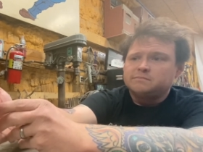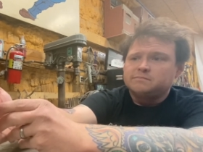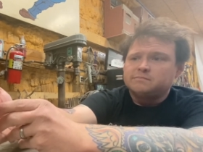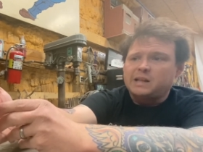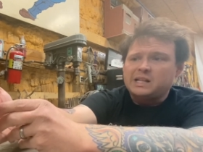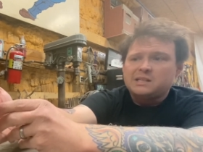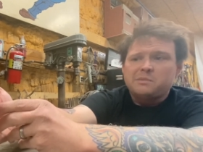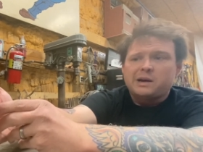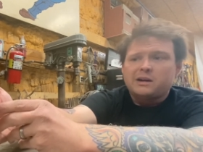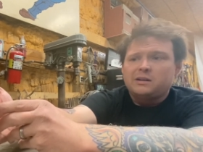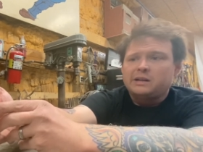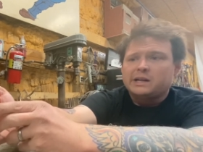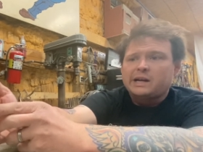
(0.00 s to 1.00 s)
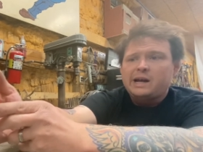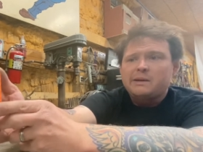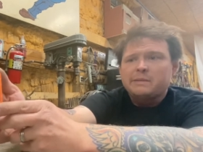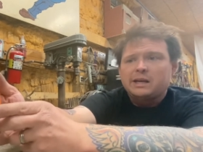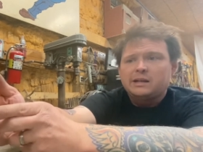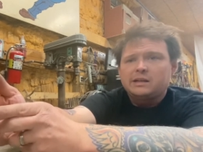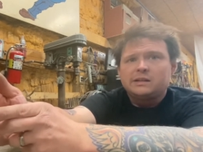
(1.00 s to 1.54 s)
that's about all I got,
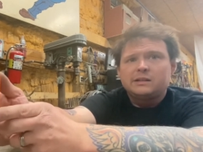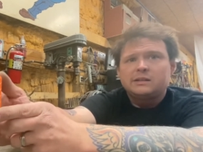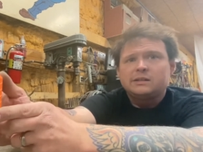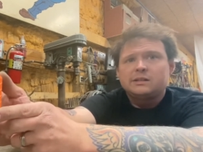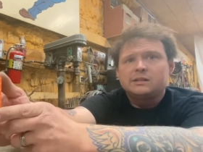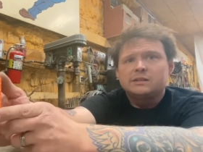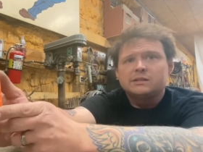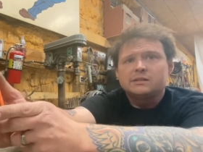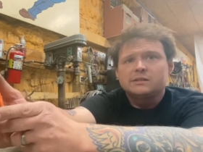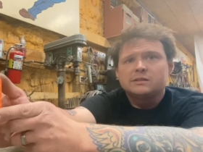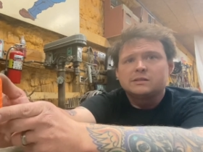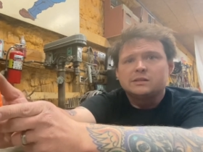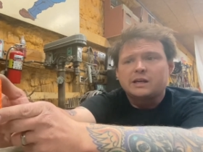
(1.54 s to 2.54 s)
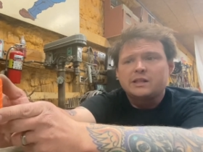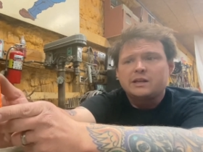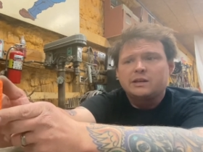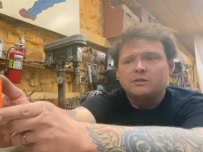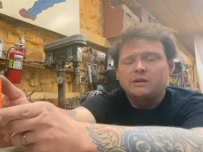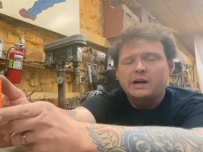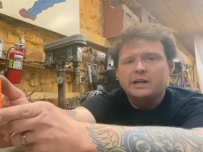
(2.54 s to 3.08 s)
man. I think
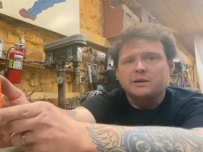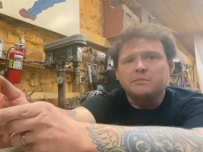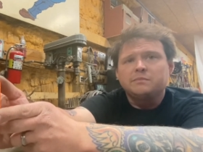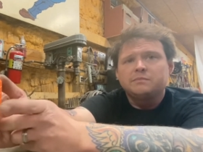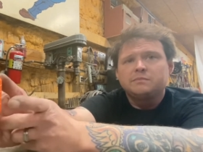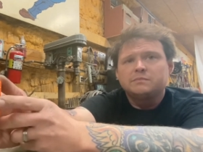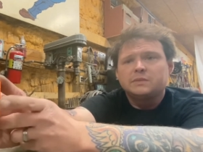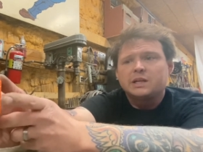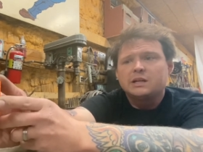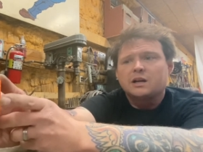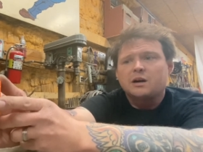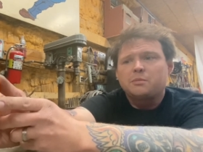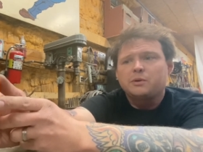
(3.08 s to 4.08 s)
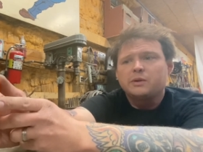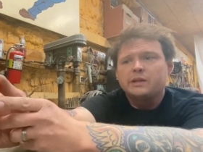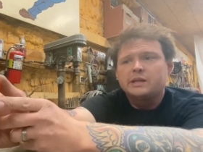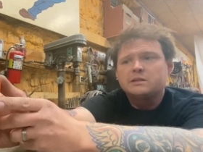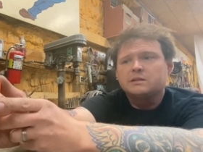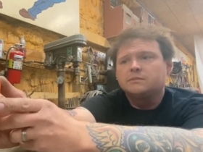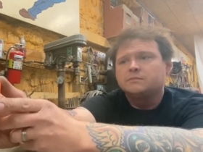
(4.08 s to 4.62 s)
you'll like them. Get a couple of
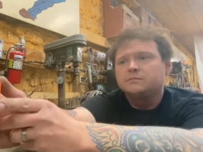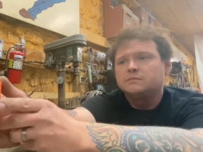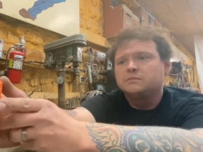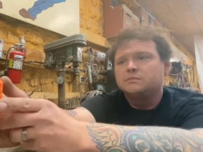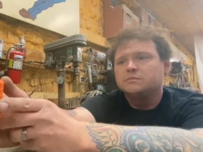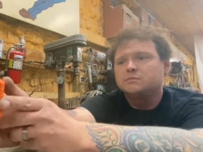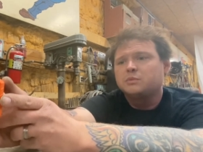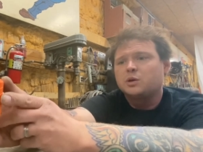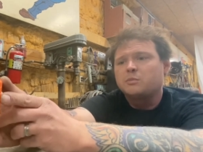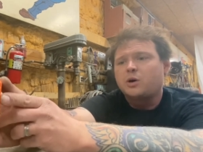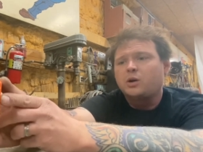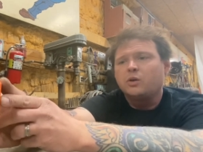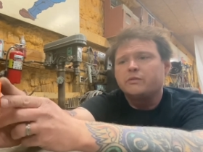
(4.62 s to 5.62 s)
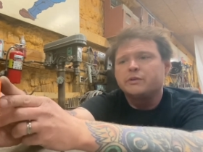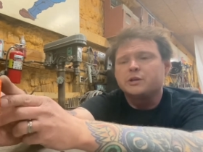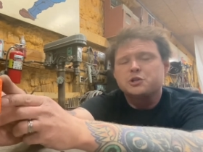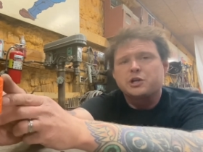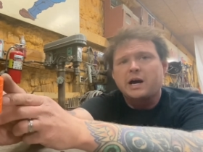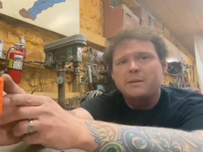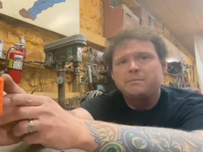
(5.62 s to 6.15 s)
these, put them all over your
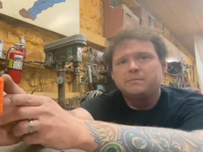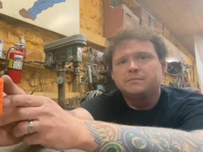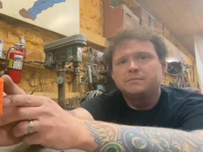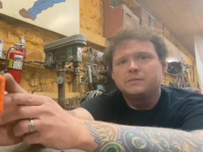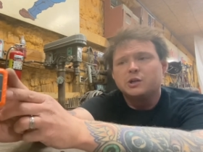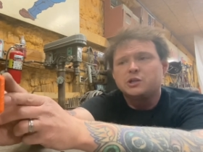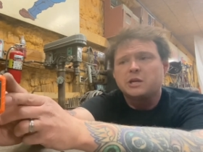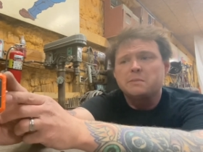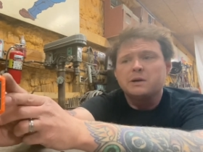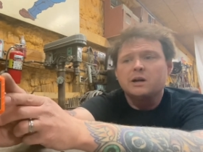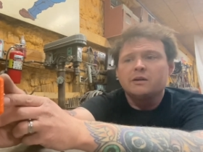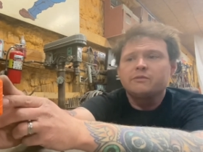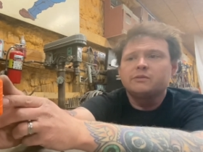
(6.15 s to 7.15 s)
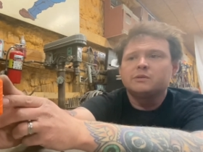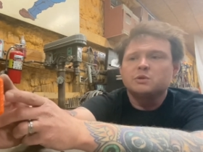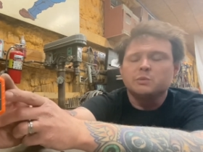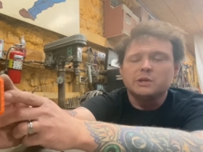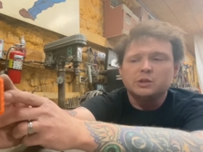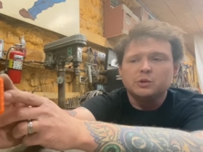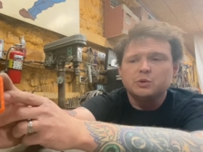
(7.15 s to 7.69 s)
shop. They're cheap enough, so
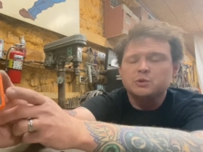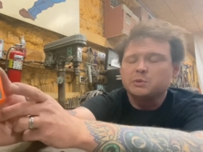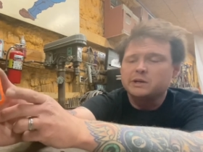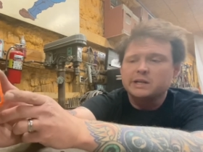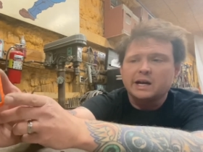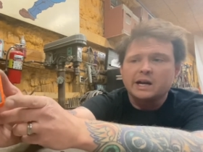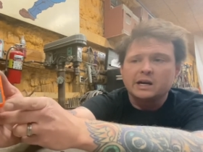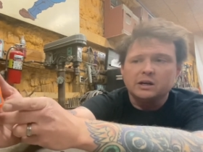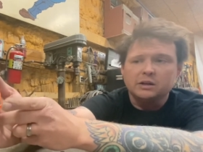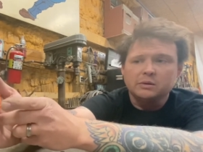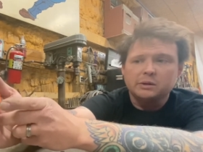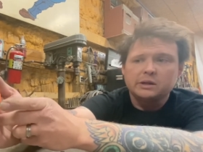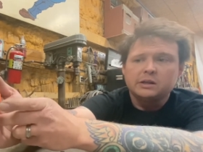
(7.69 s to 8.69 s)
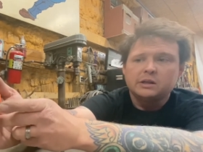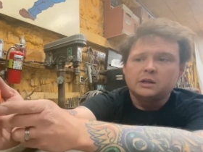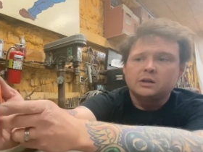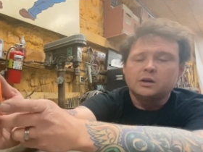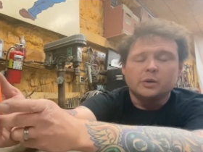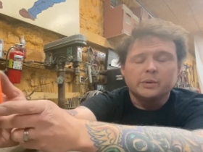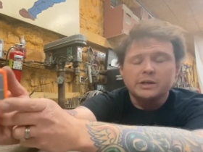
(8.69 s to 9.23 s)
when you lose one, you got another one.
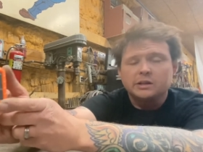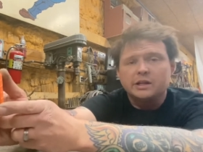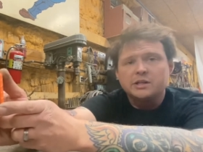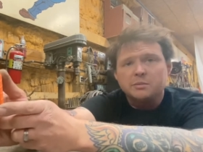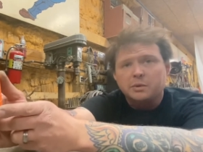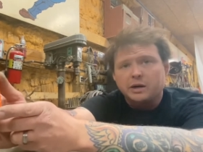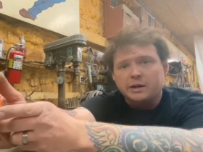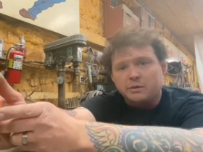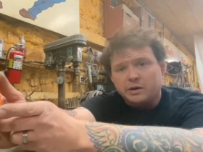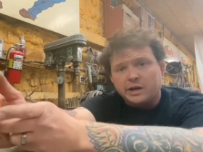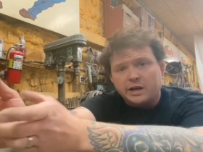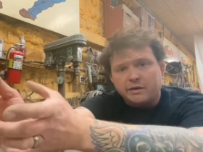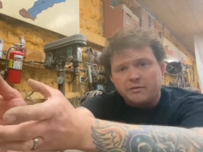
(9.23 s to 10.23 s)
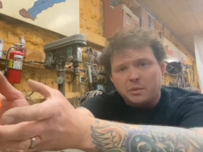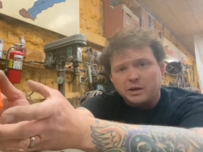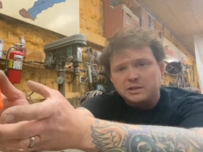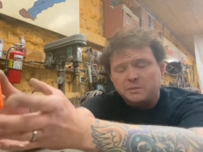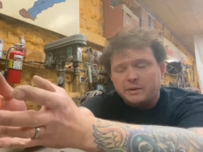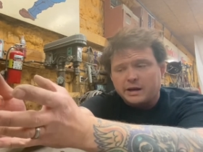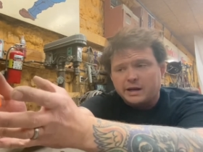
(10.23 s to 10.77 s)
But when you lend your buddy one, he never brings
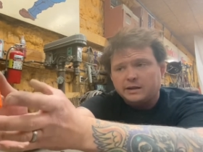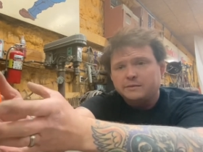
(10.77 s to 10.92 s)
it back.